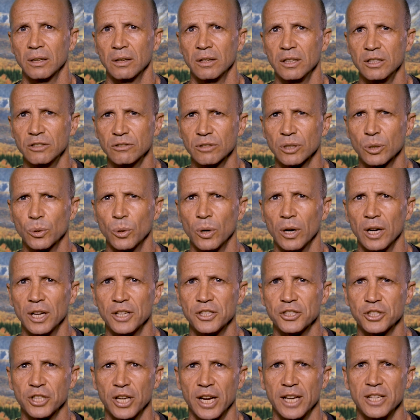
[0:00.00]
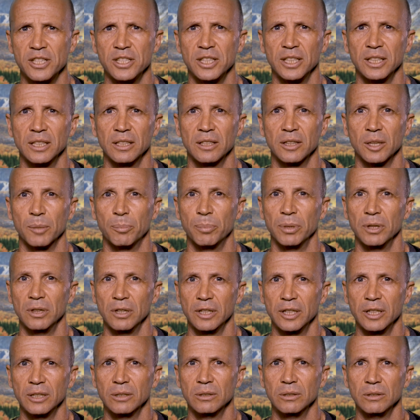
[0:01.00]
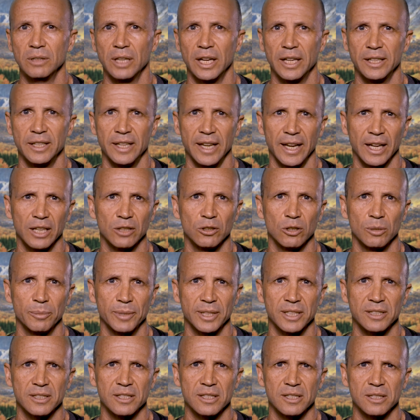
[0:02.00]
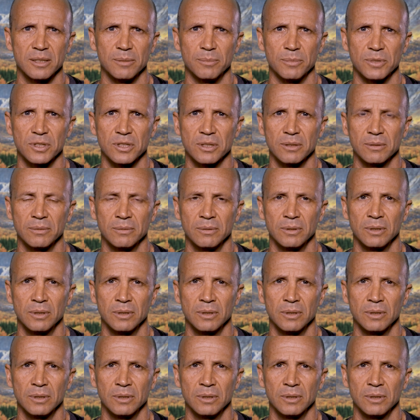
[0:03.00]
This requires changing the political and economic systems.